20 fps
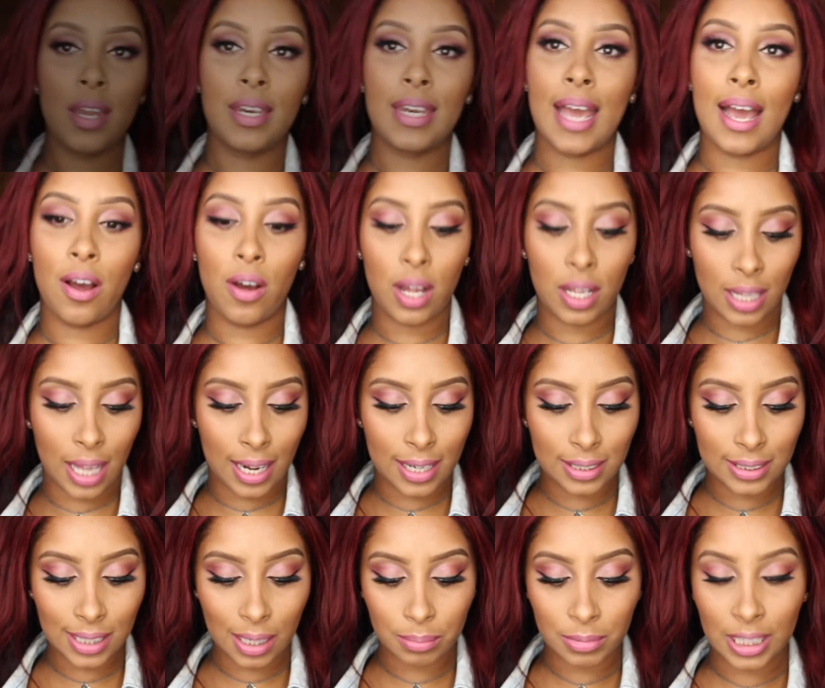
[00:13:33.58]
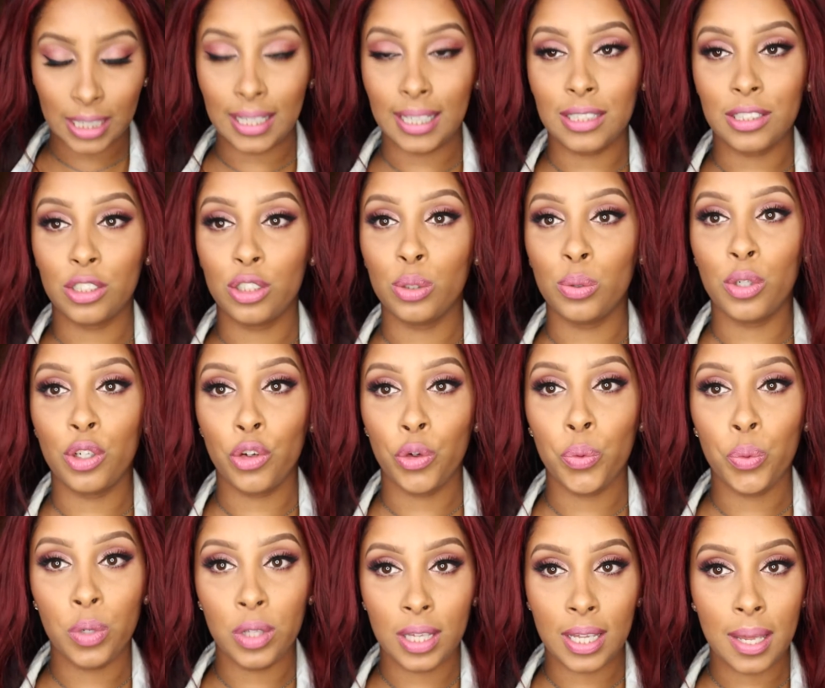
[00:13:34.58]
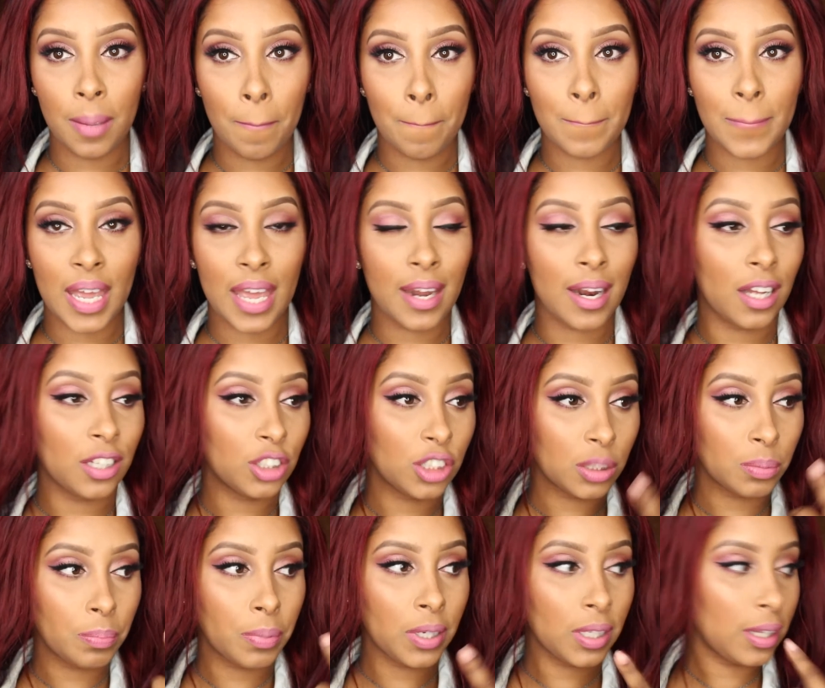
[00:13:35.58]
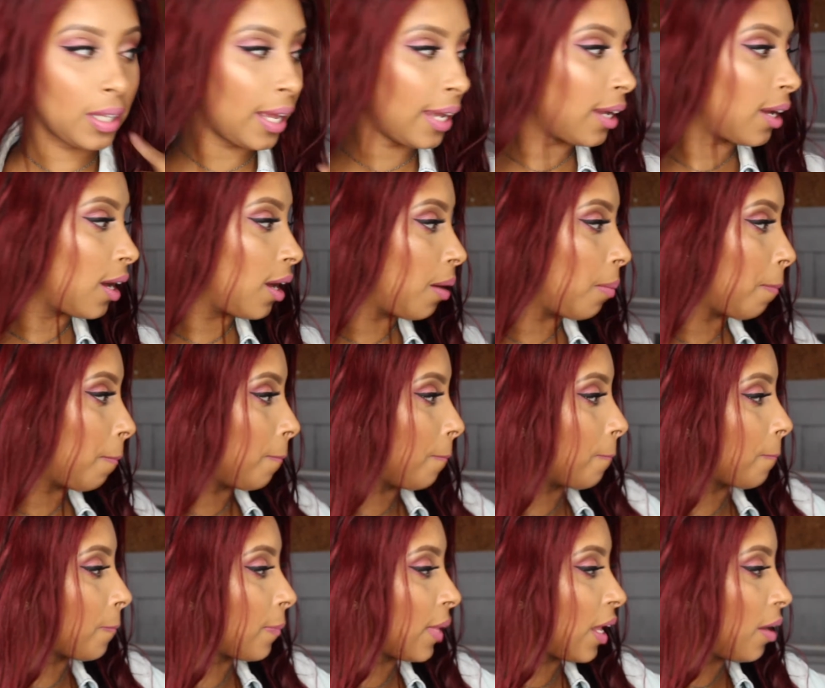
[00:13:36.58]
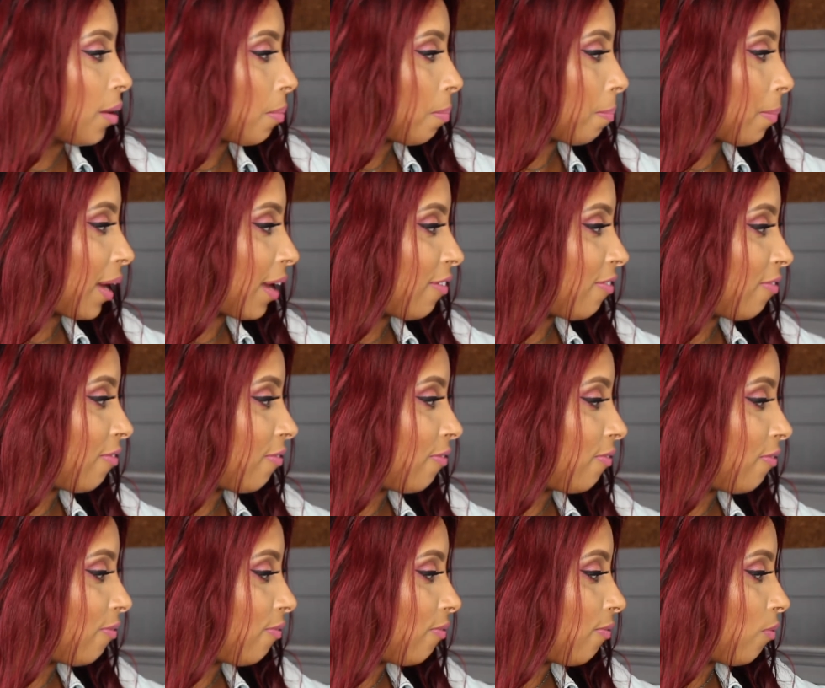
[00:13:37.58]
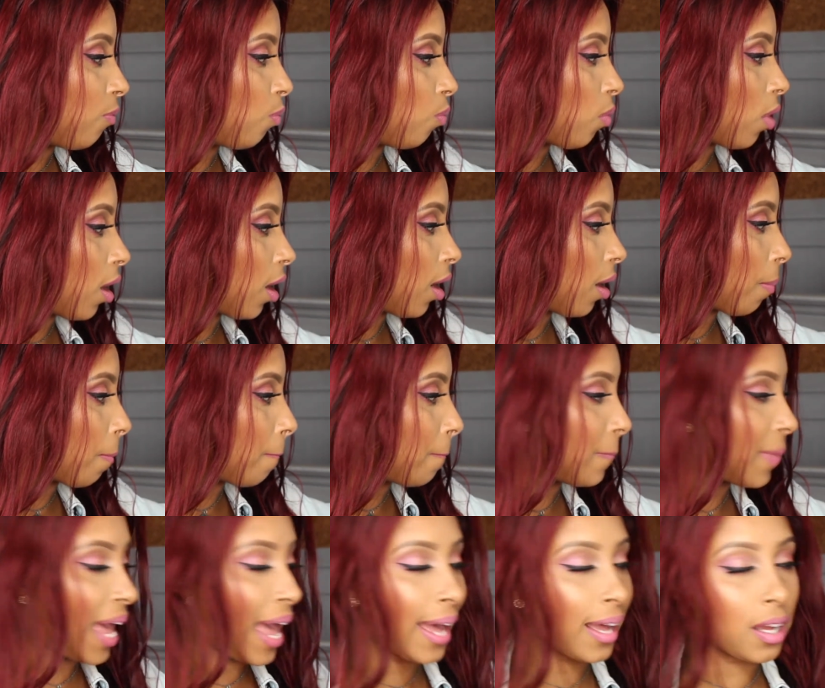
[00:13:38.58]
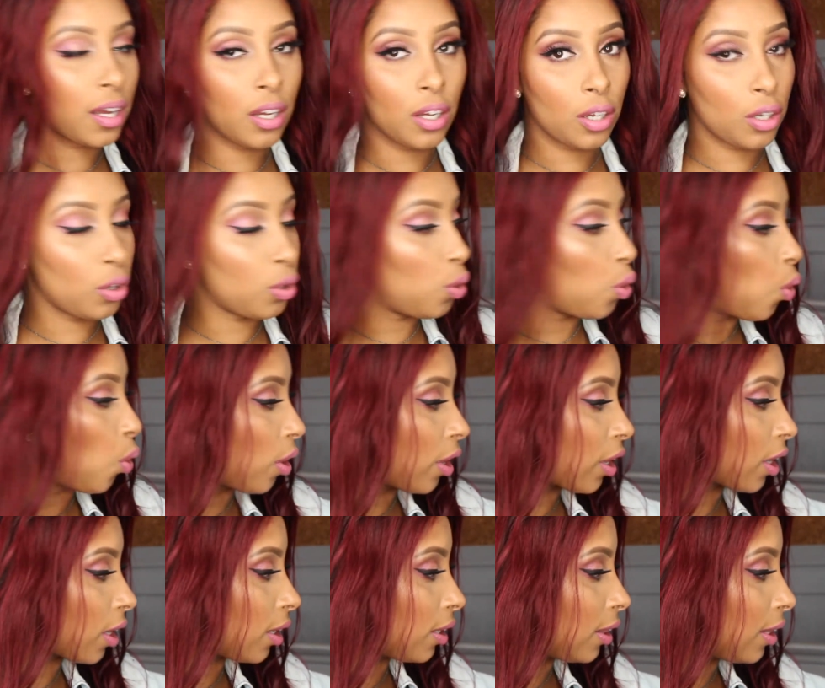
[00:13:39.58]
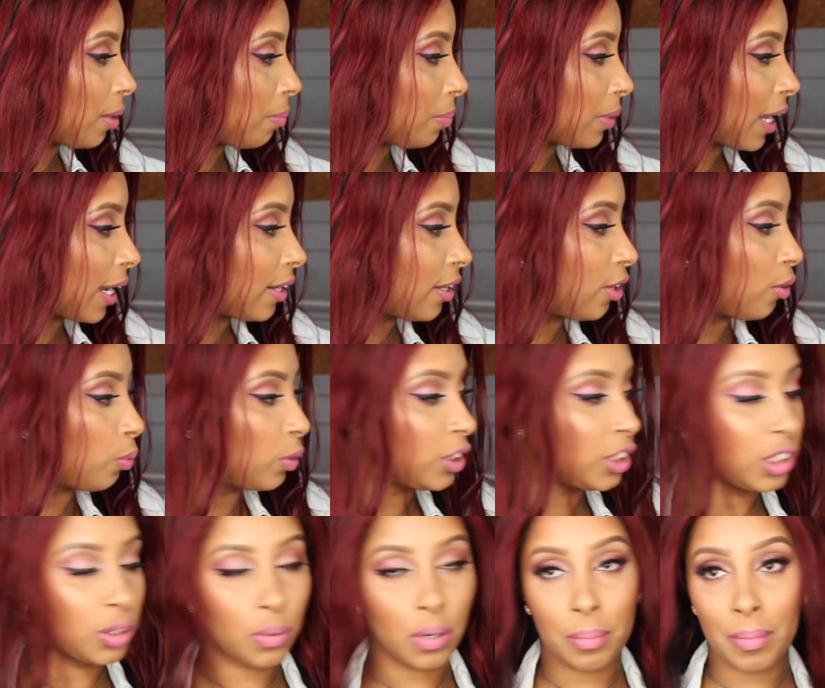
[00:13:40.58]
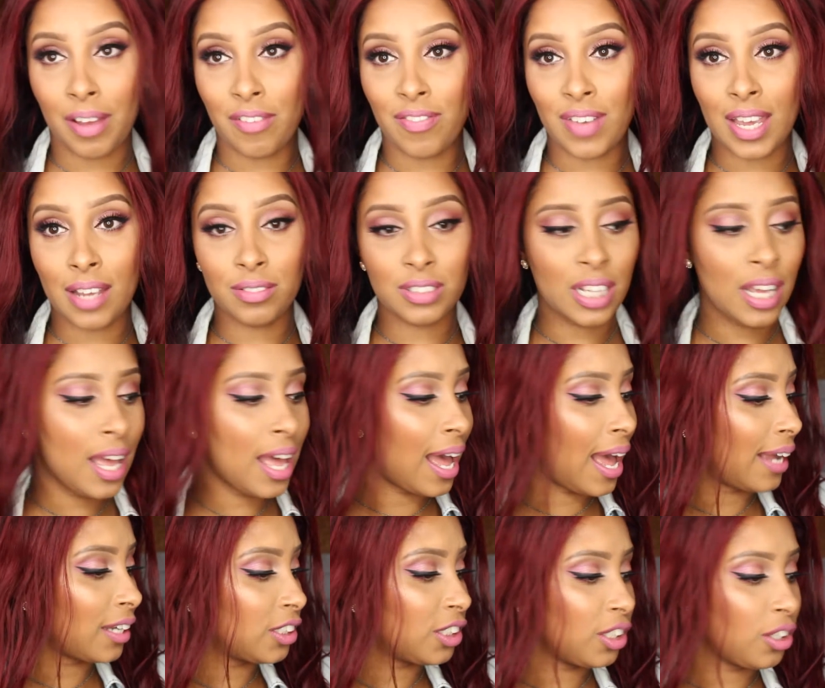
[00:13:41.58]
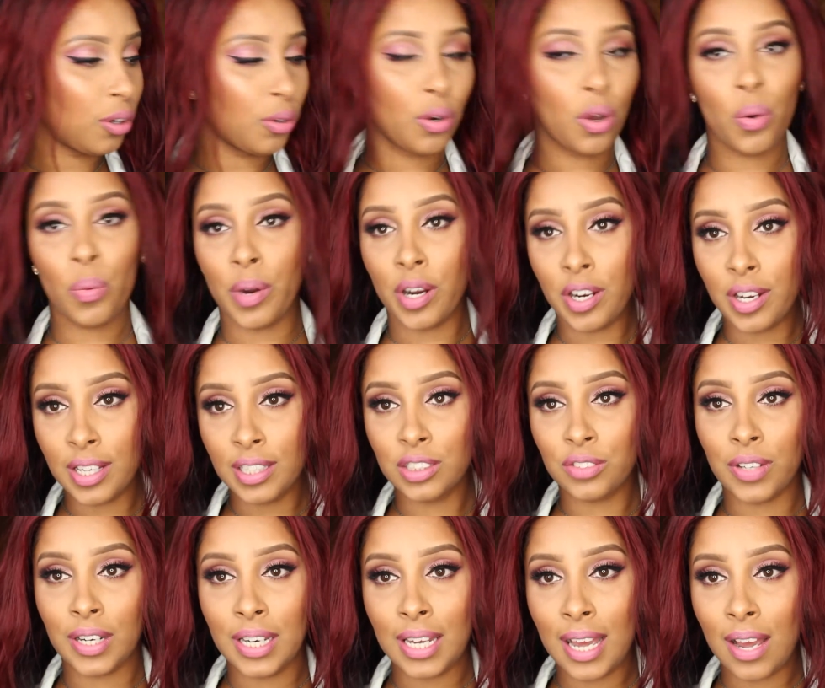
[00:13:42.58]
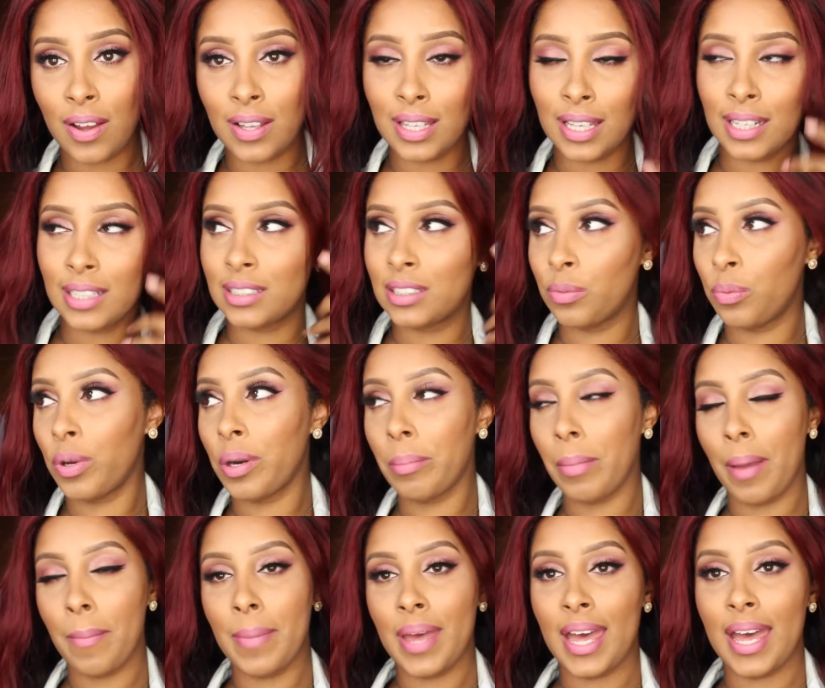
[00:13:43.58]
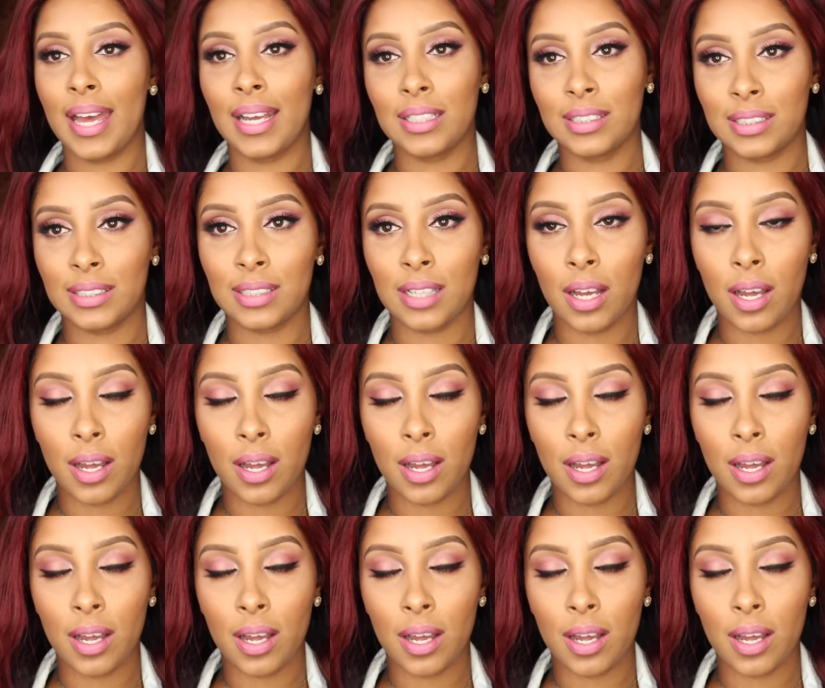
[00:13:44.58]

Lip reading: Now, a lot of times I like to do a nude lip, and I'll just put like my MAC Cork lip liner, which is one of my faves. I actually don't know where it is right now. I think it's in one of my bags.